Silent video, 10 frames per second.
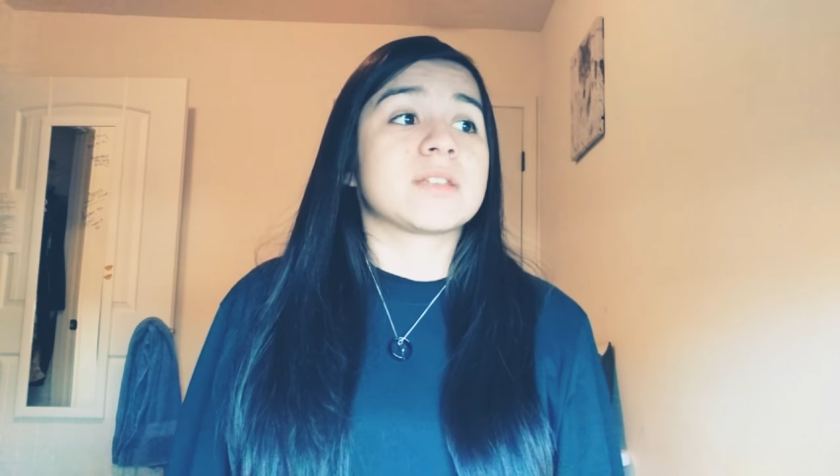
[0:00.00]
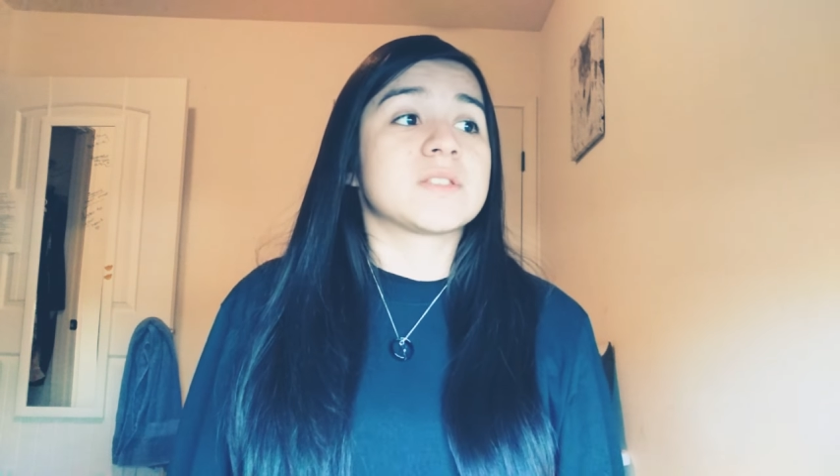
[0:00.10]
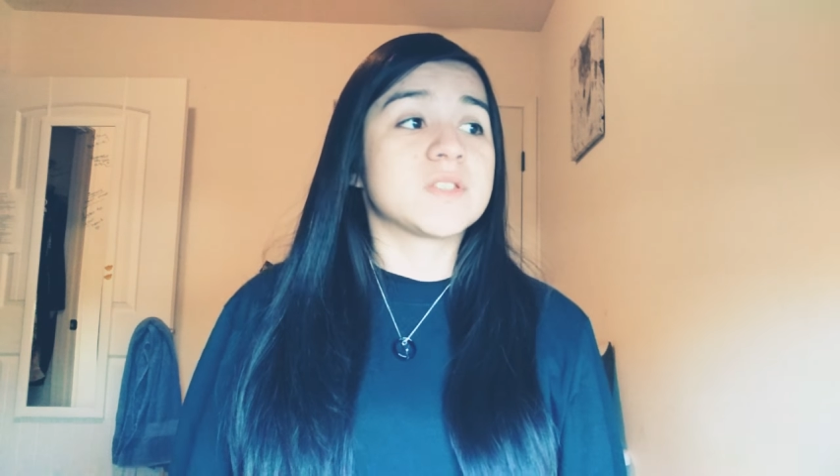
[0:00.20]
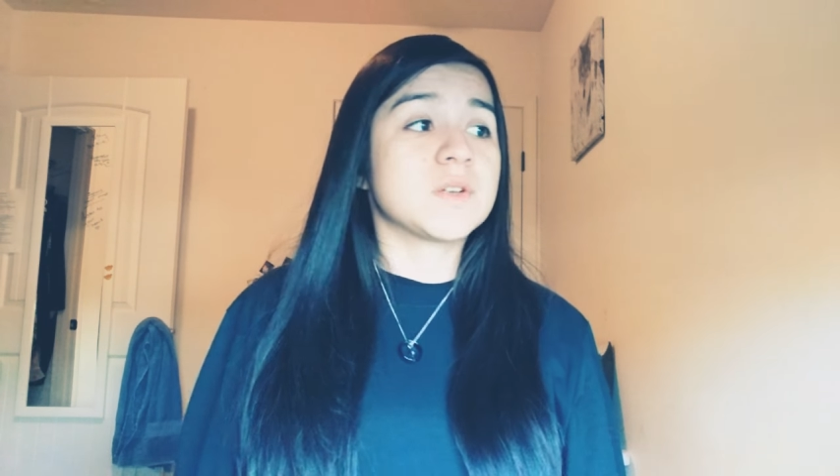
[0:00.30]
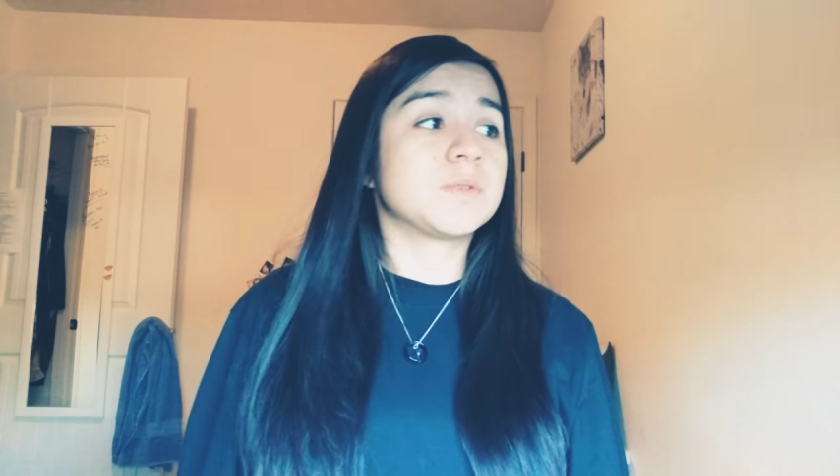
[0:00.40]

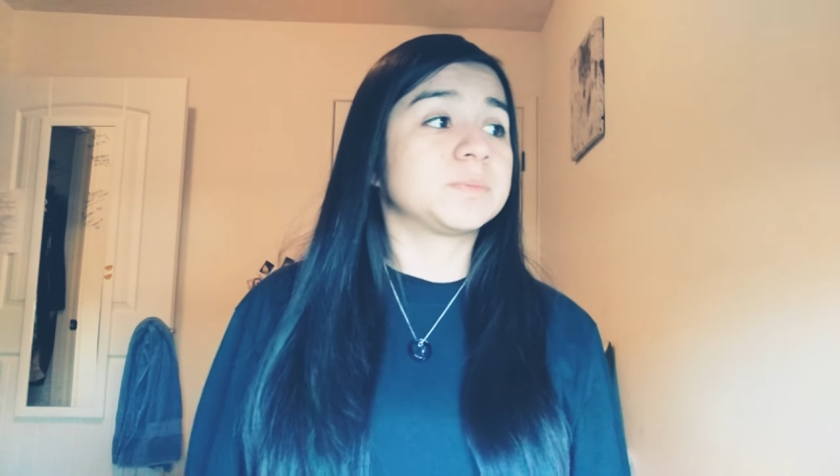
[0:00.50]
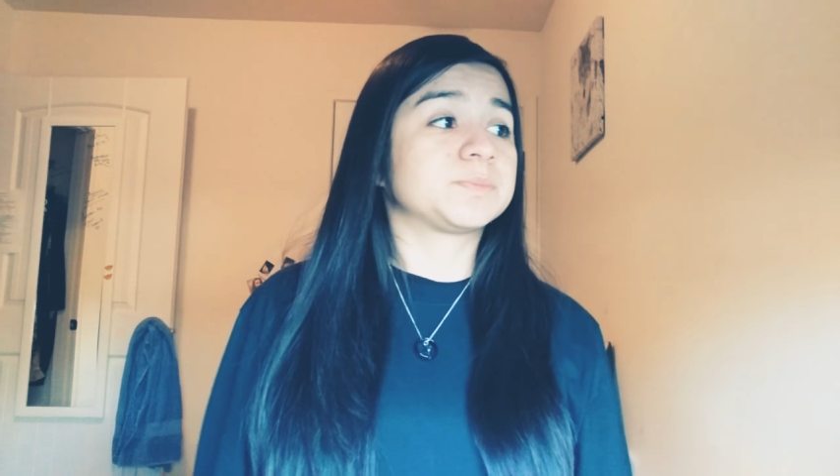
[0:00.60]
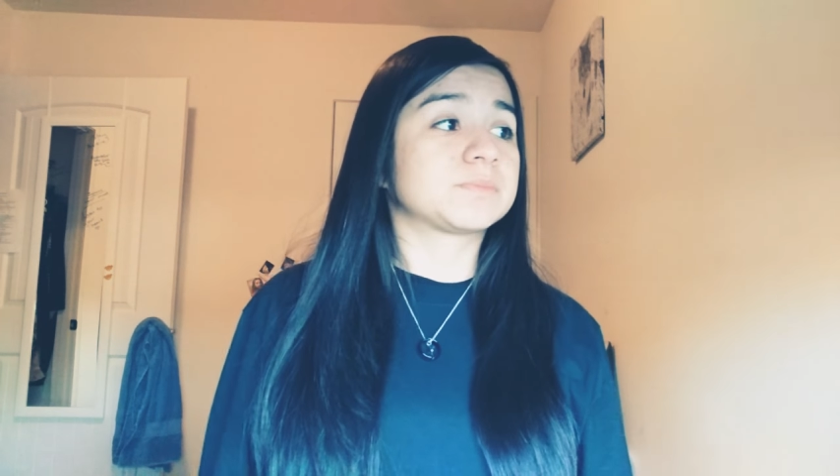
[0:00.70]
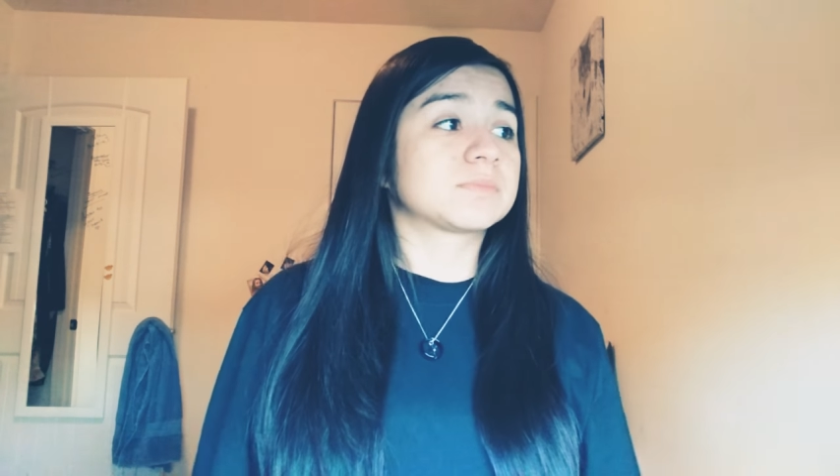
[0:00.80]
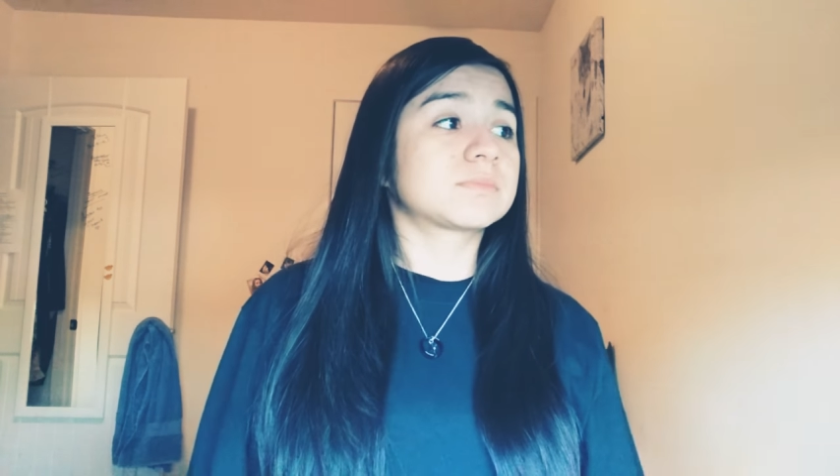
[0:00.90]
So
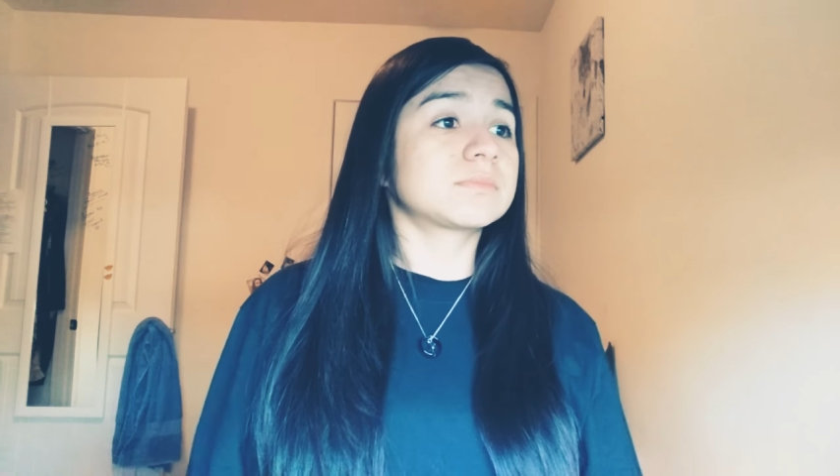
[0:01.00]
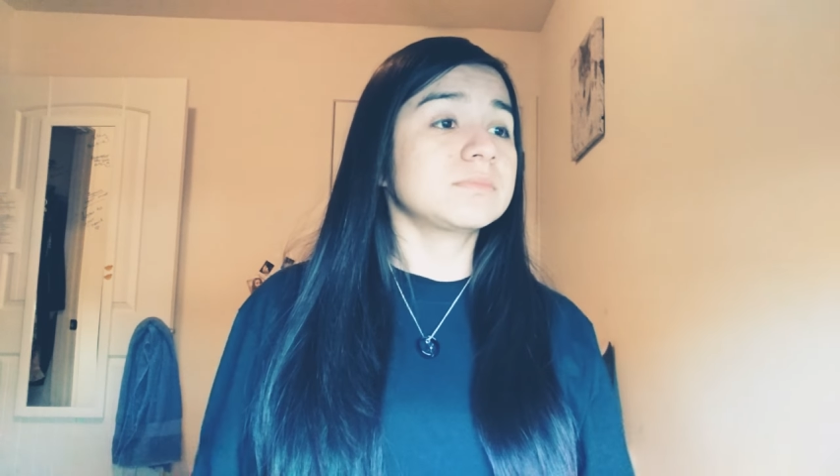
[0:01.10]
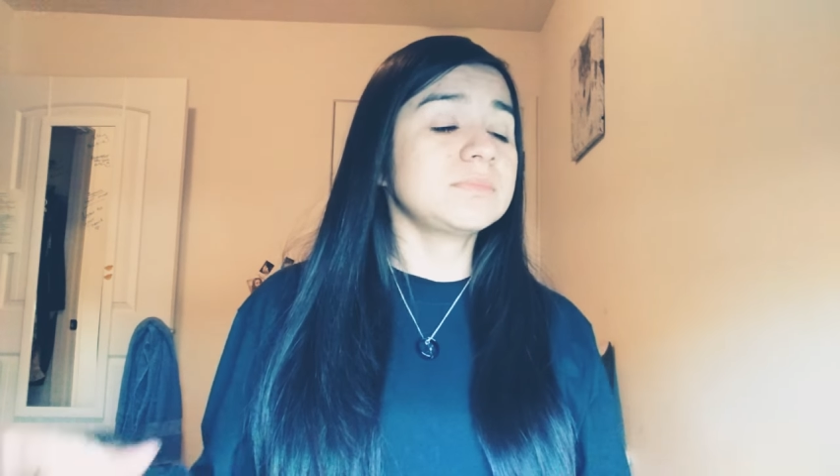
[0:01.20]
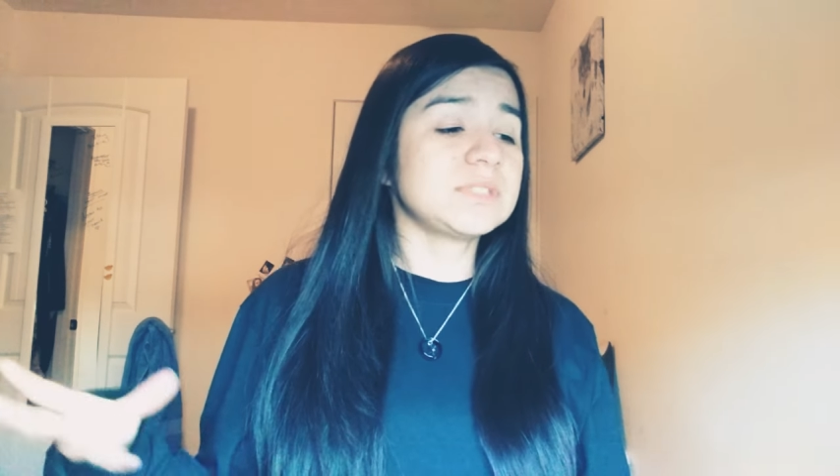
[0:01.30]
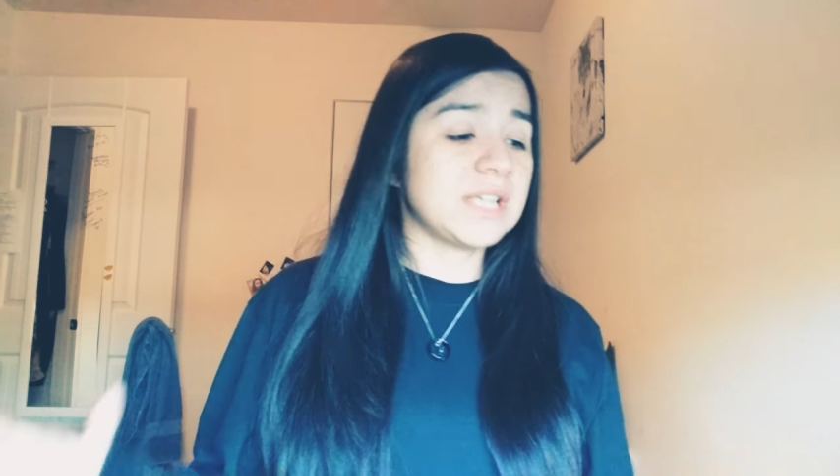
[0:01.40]

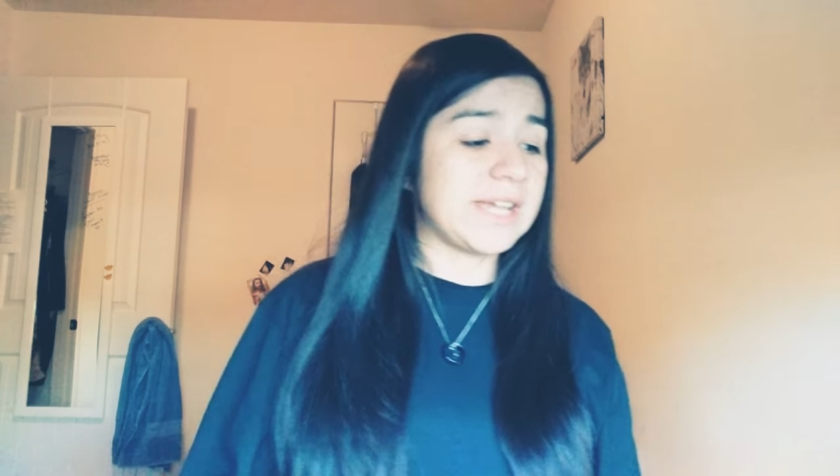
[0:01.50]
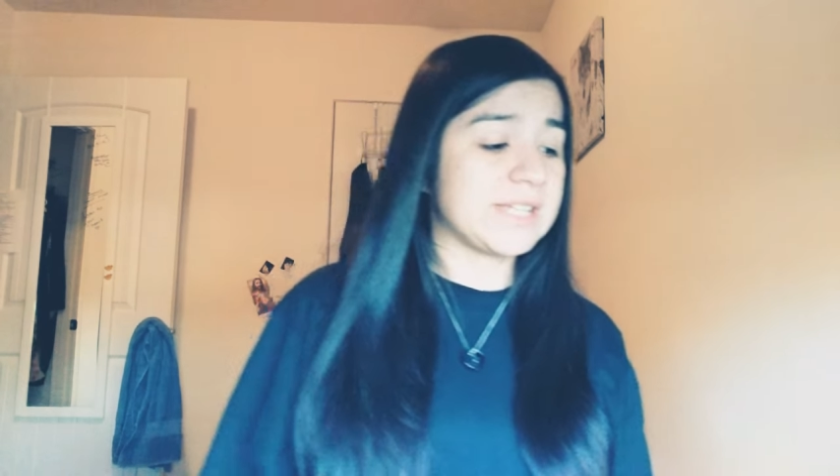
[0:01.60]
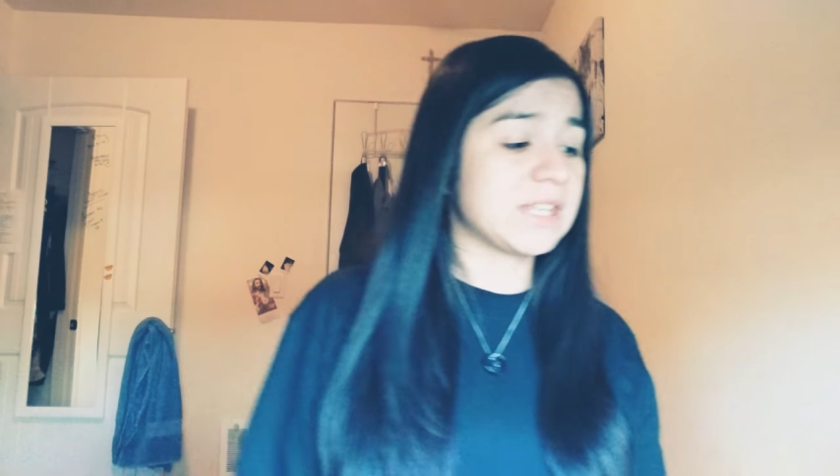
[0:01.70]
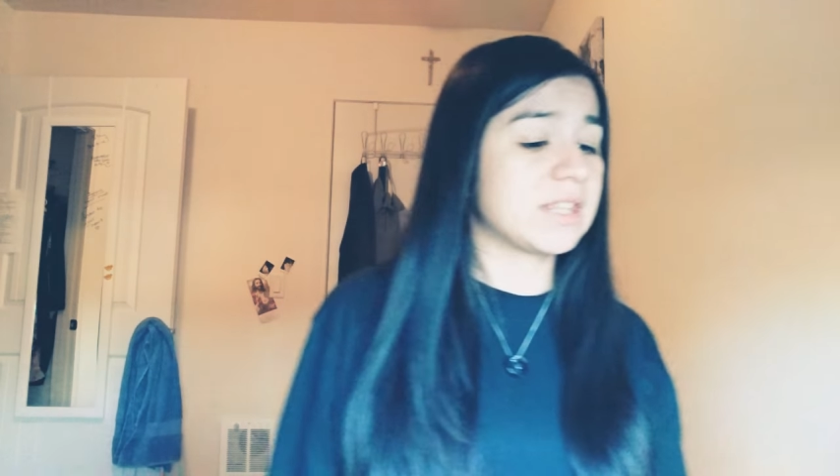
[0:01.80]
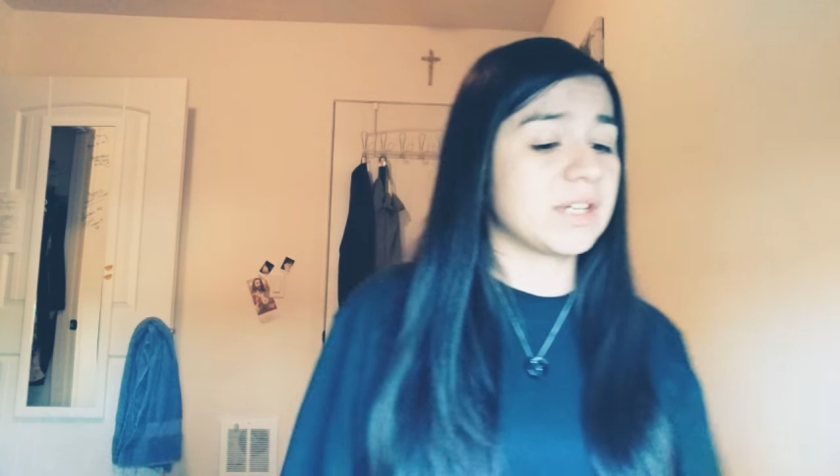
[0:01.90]
I
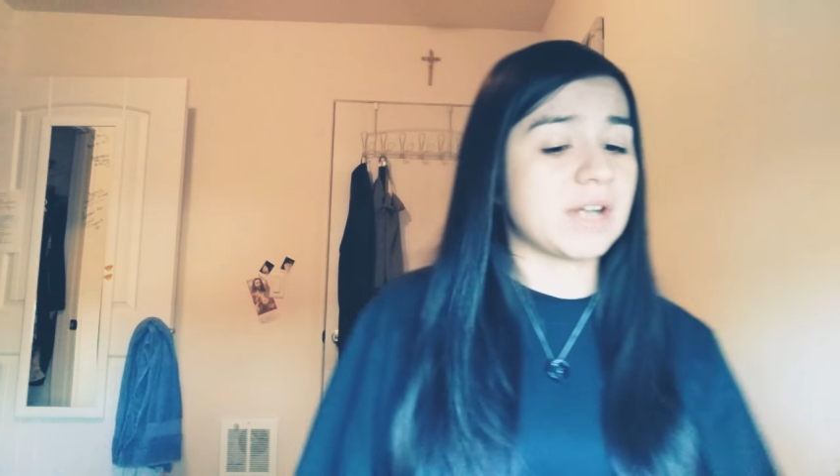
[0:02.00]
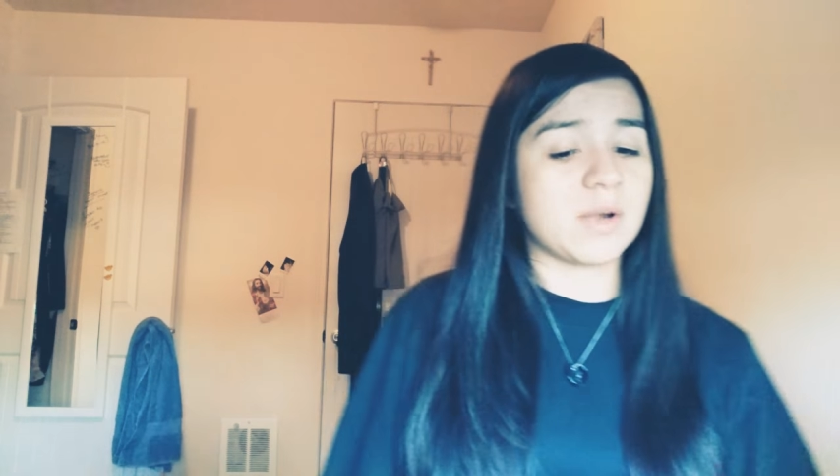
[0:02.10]
get there,